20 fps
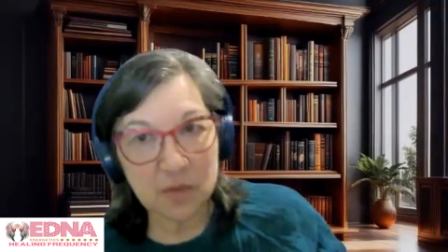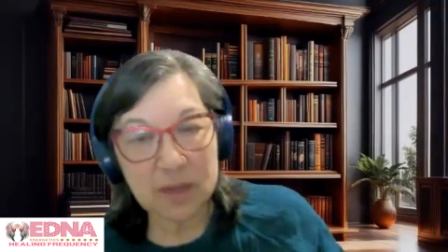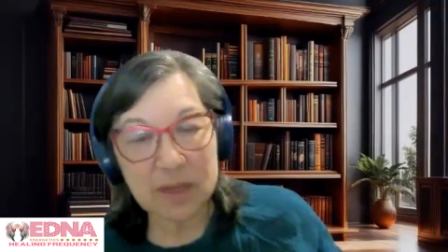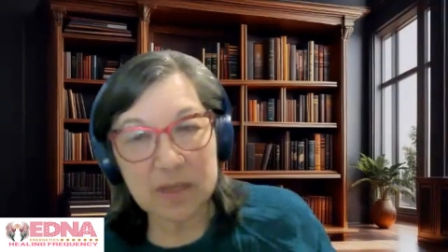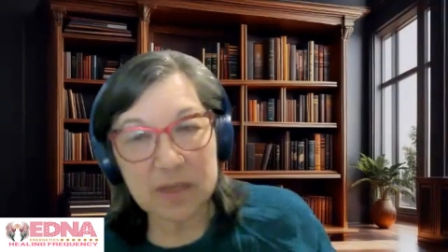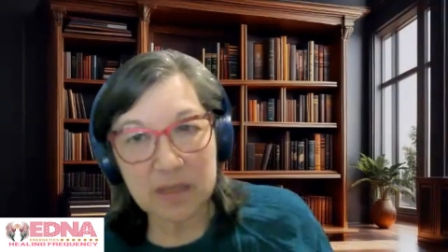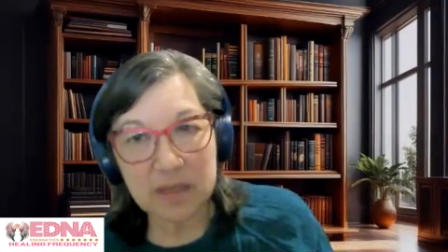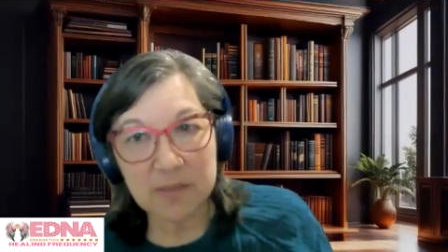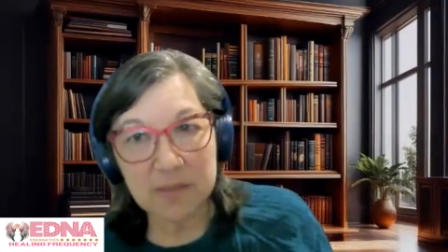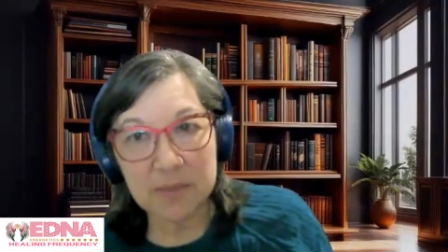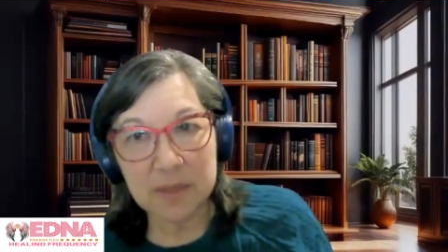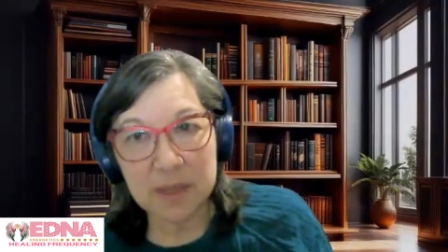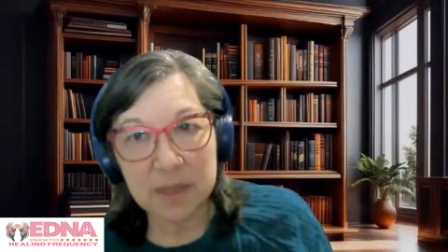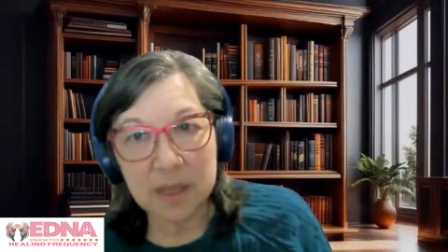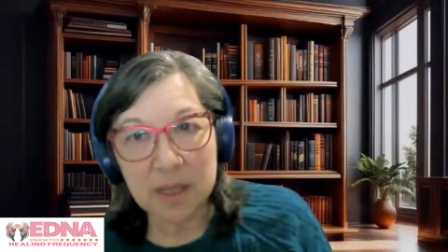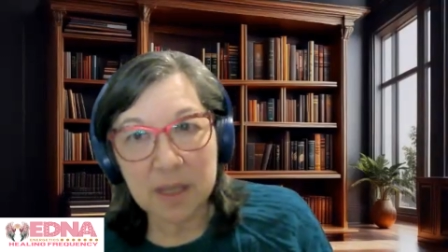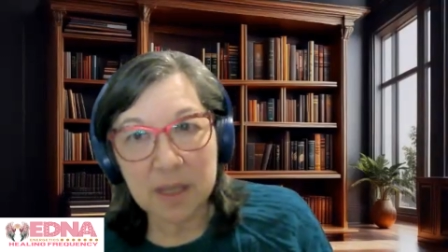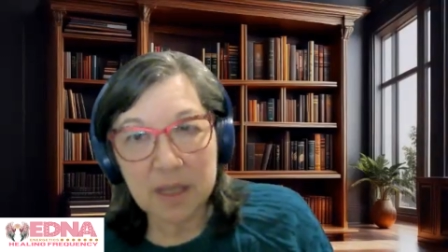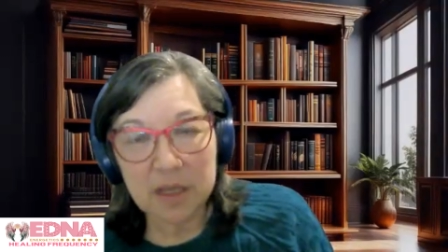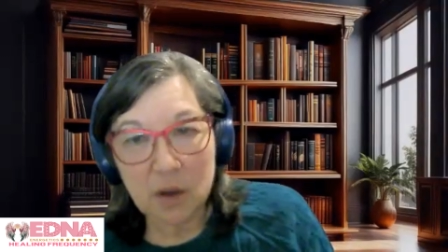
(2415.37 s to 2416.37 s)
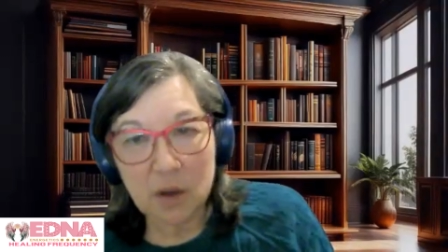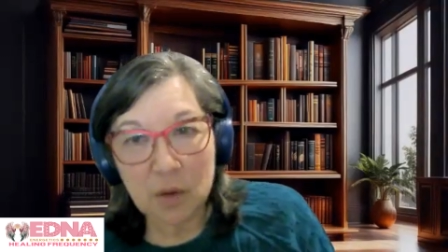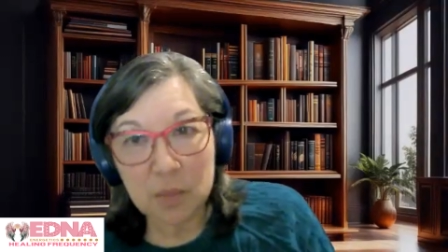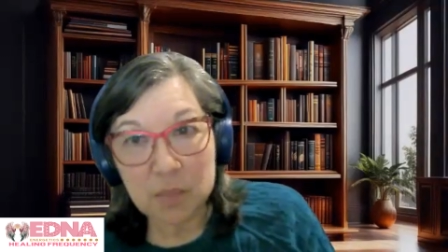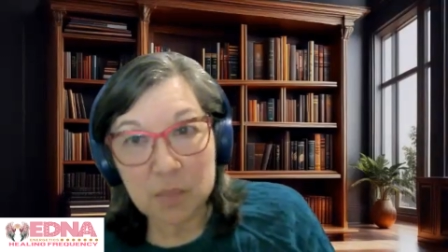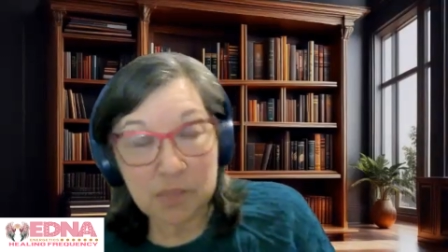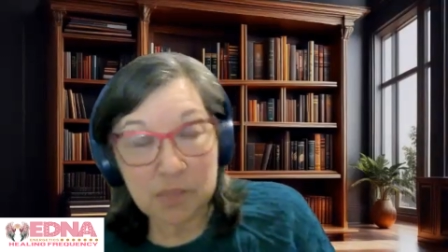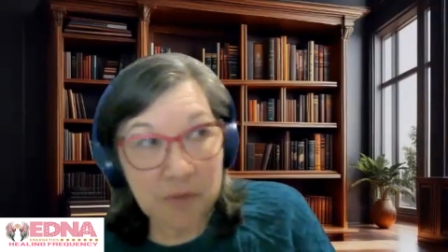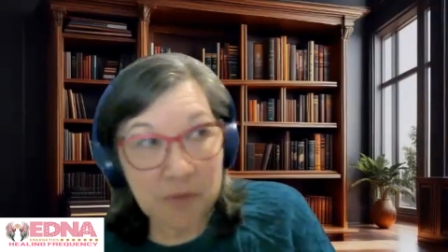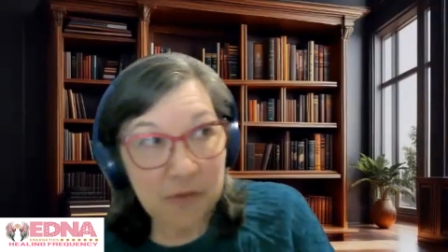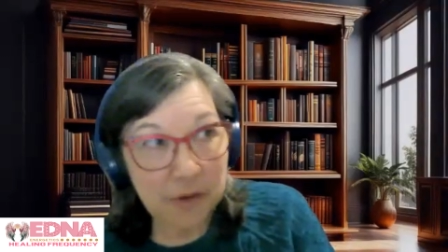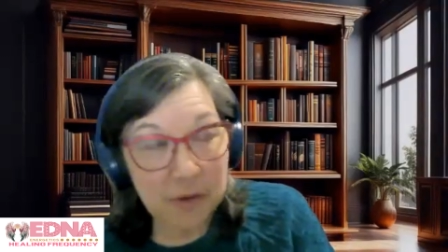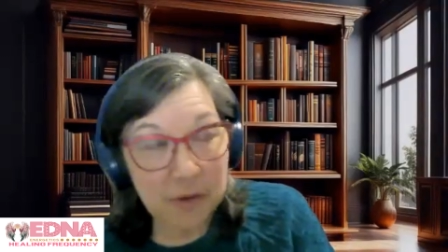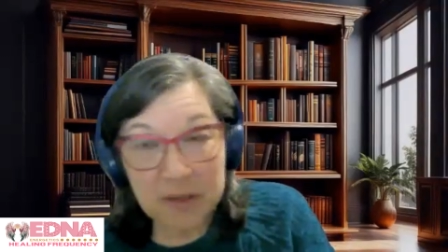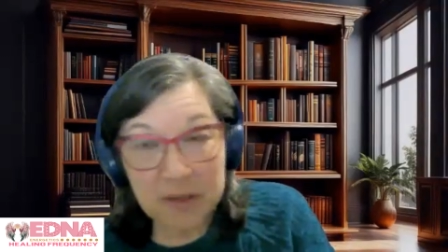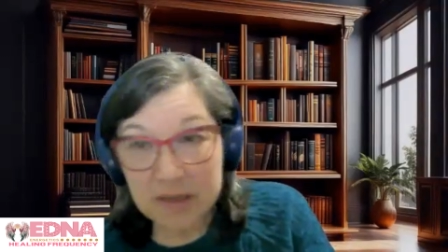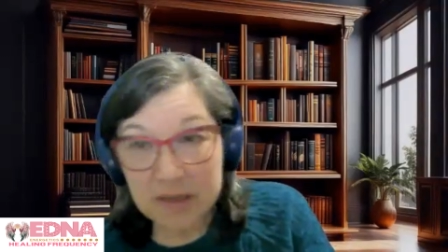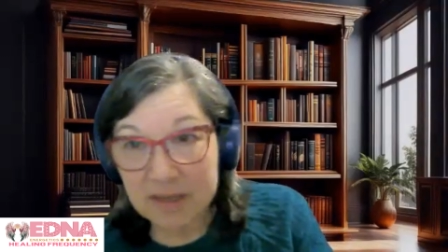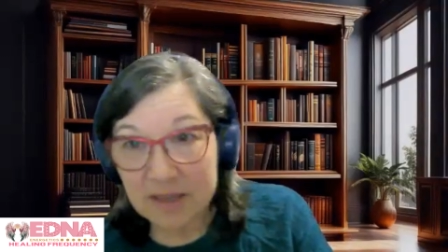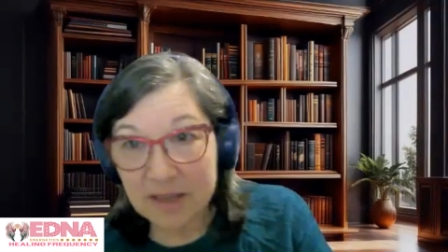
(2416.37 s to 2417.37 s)
and raised them,
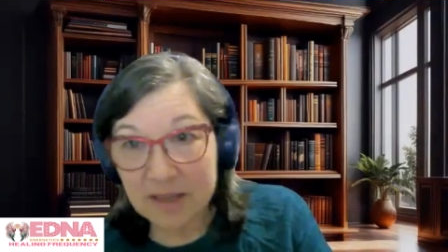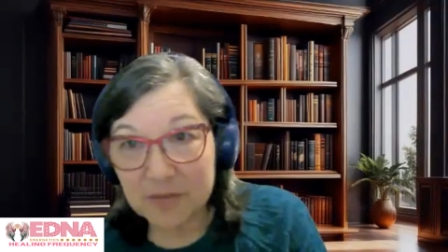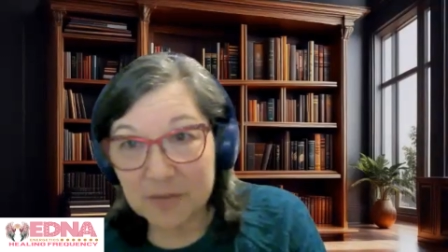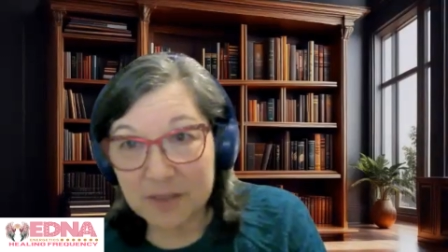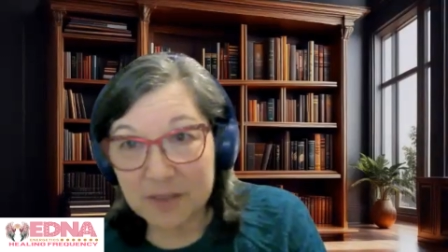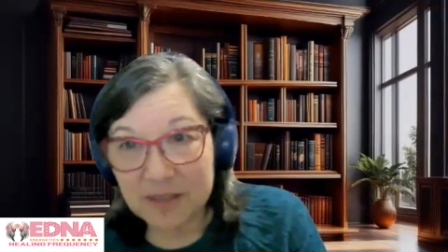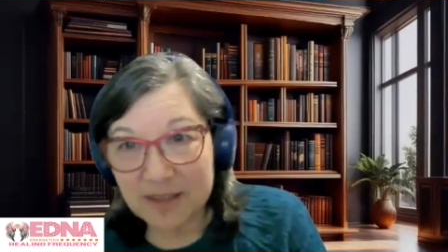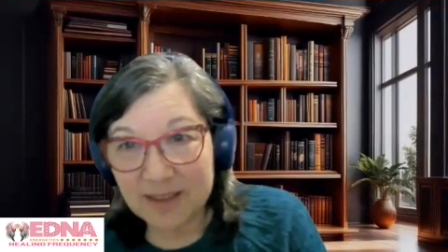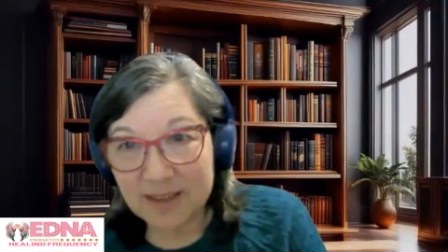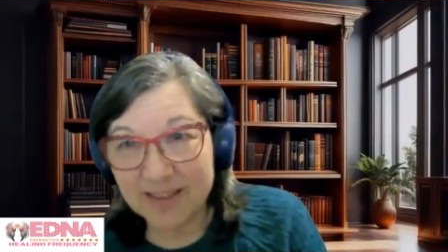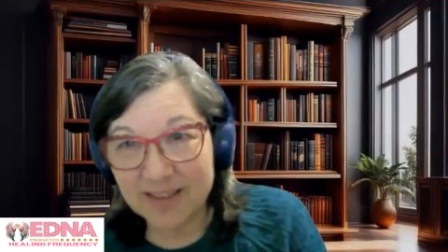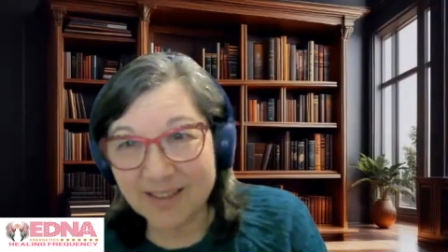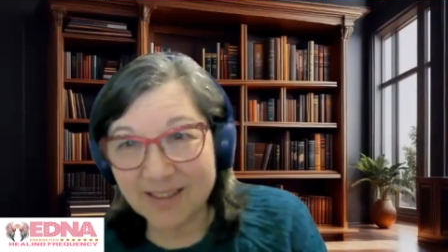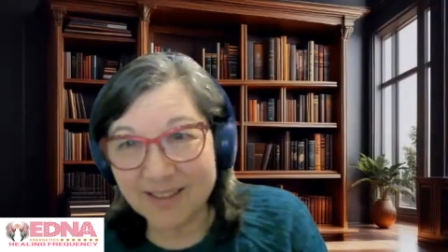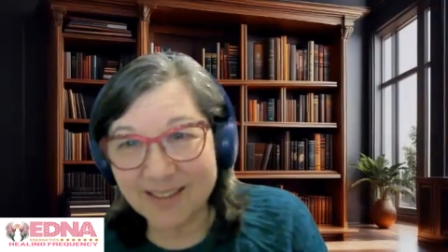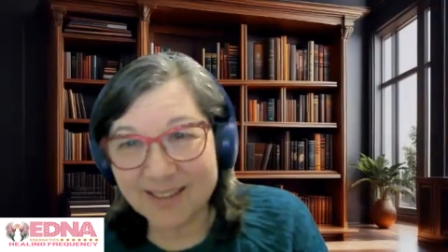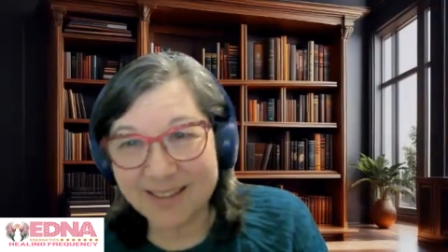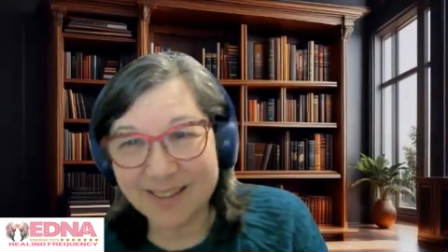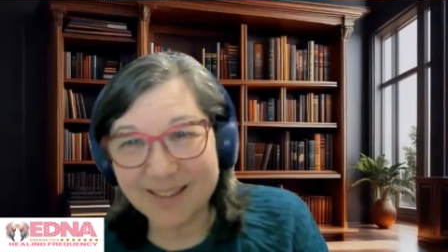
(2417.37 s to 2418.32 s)
fairly successfully.